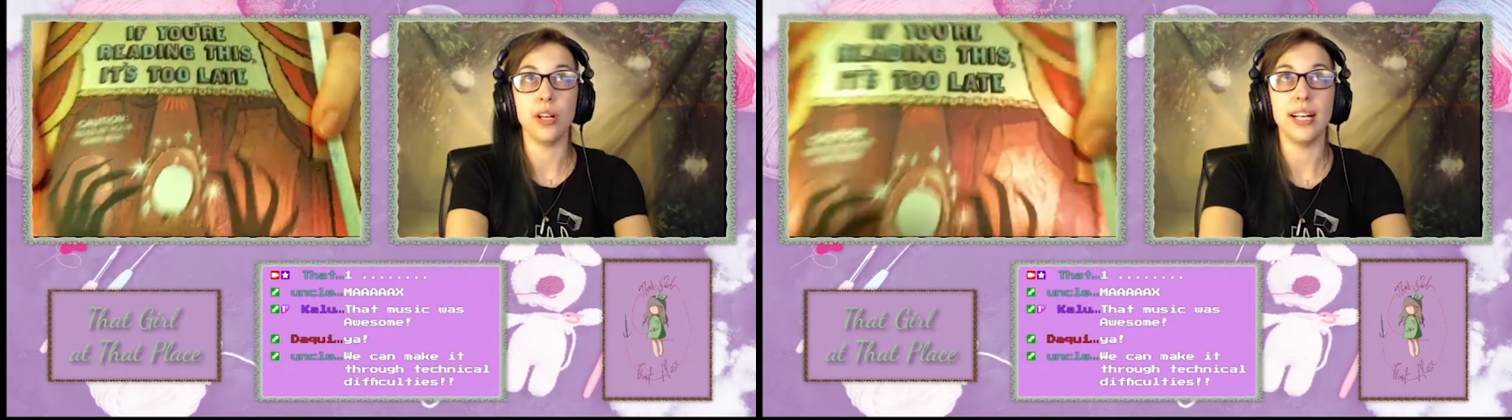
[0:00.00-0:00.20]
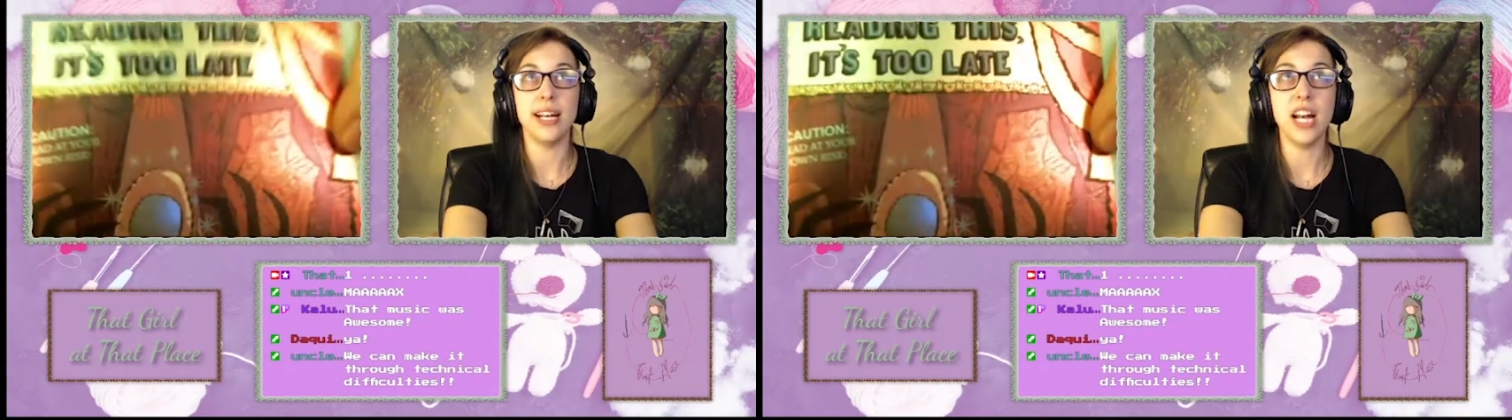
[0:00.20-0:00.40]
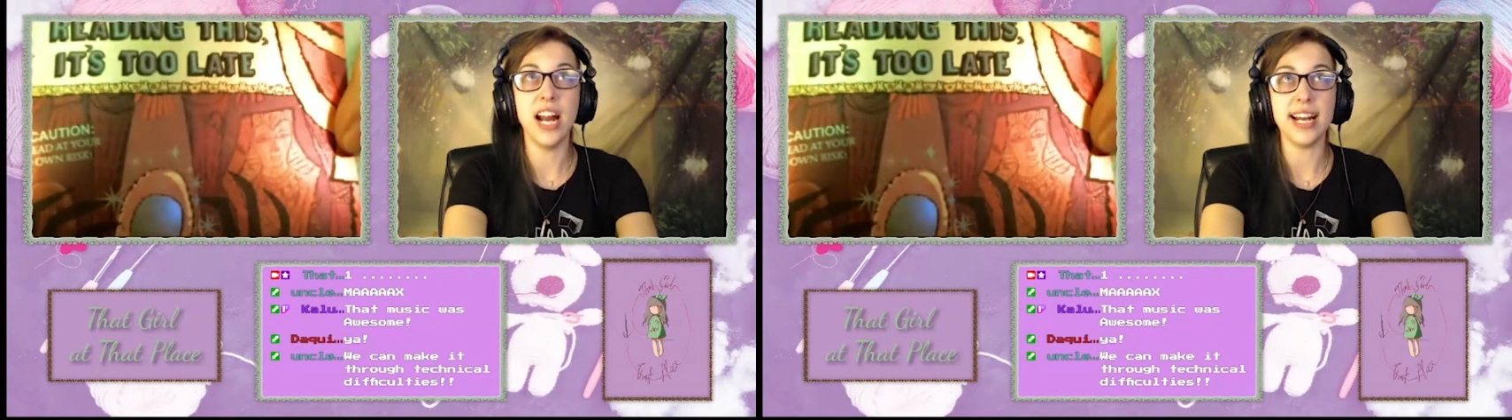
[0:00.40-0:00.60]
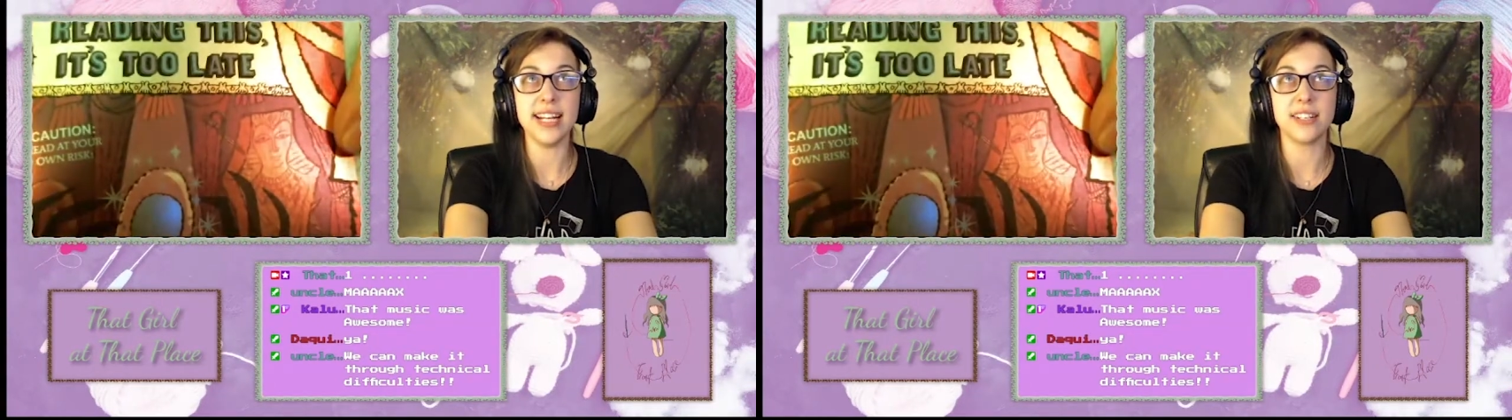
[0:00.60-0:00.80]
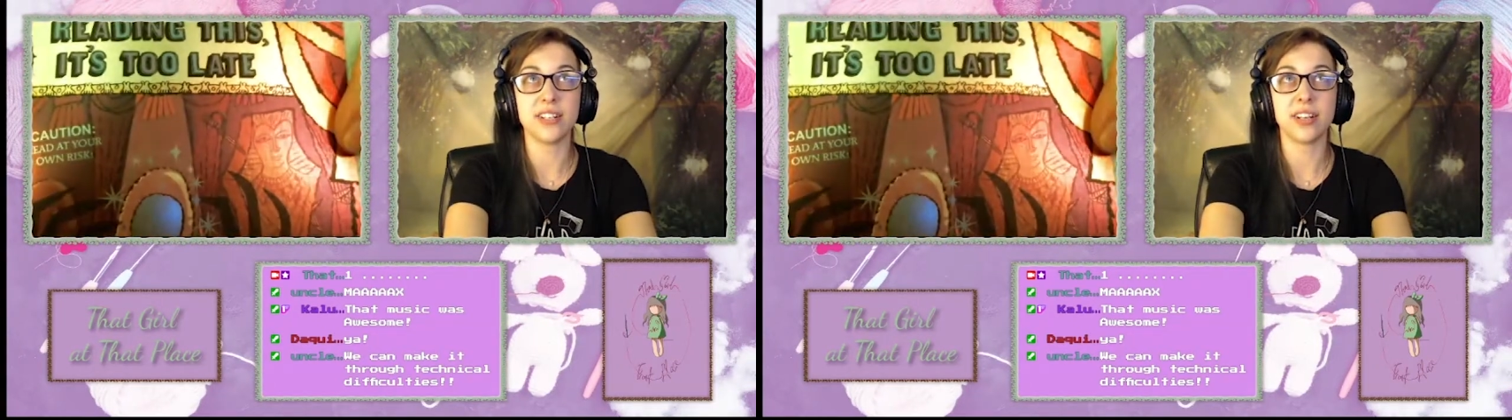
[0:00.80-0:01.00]

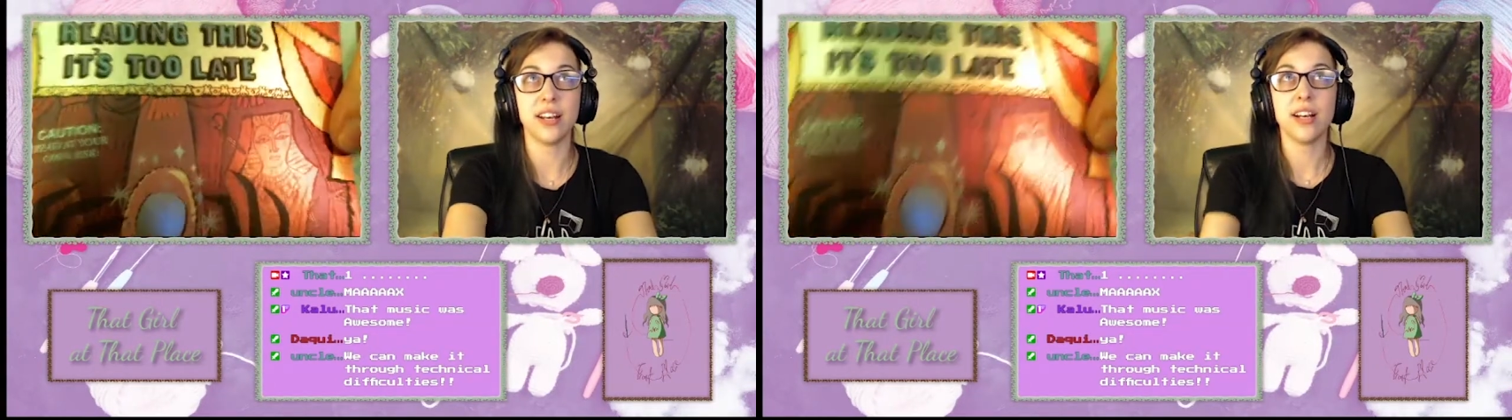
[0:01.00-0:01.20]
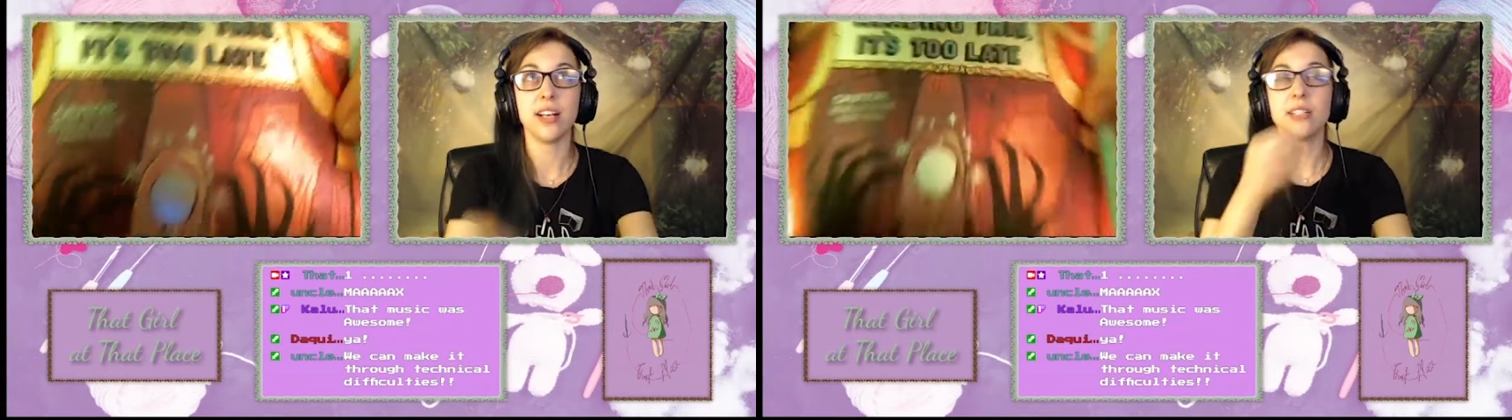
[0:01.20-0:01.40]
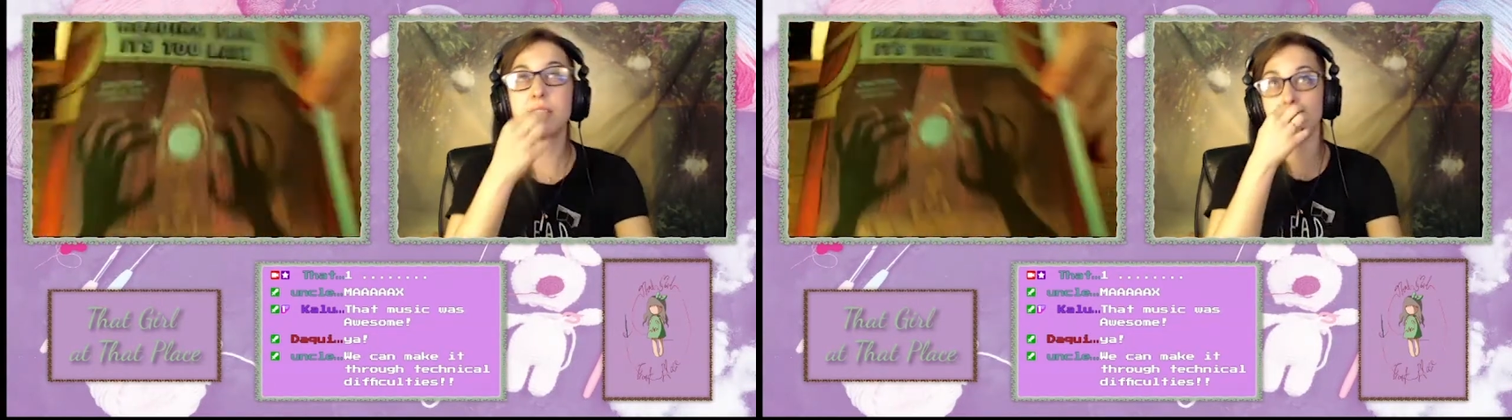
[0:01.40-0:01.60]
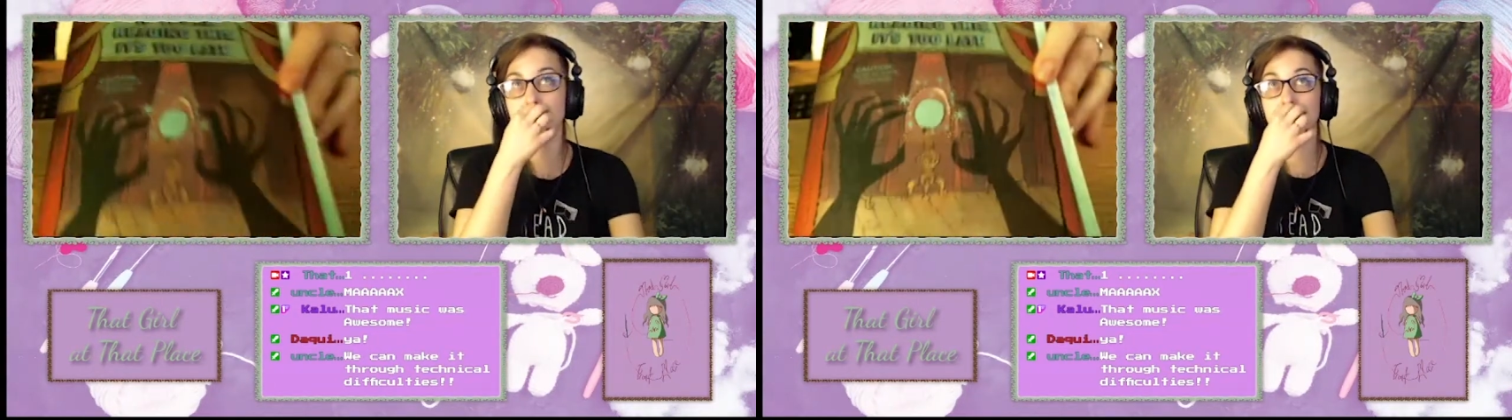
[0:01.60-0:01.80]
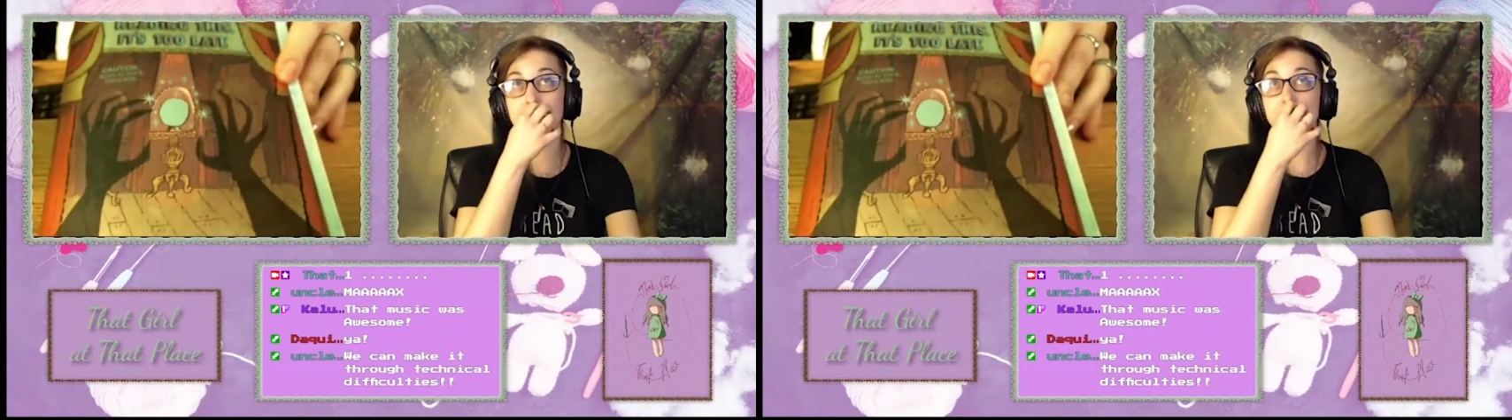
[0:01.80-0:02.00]
Late. Dun
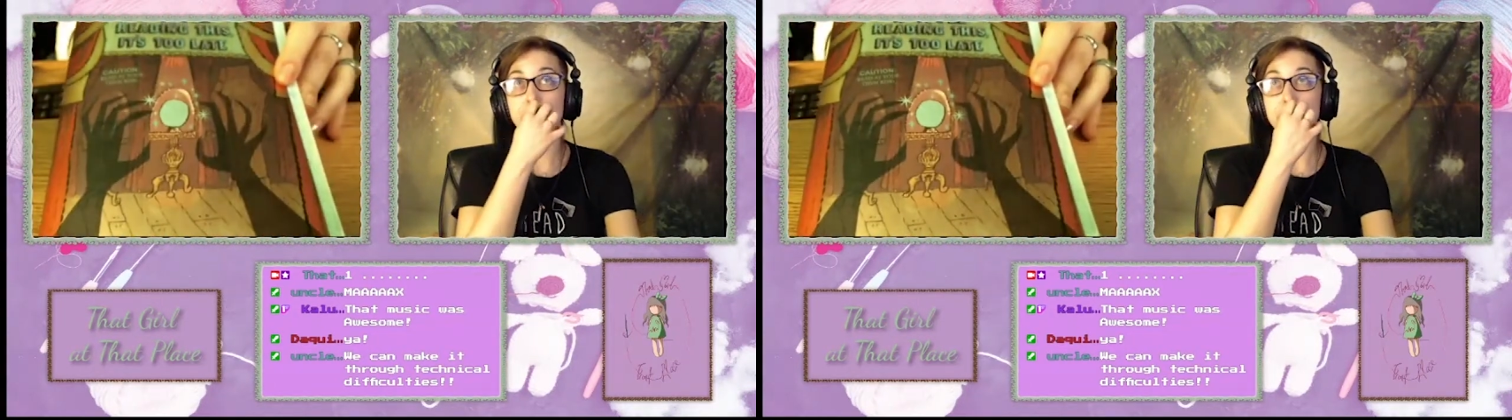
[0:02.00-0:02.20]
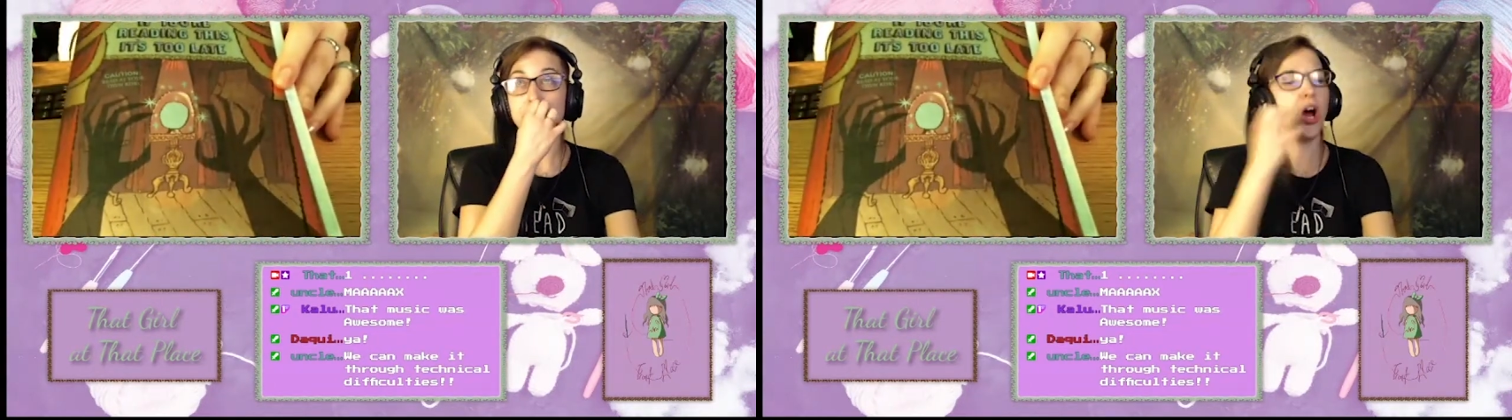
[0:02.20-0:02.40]
dun dun!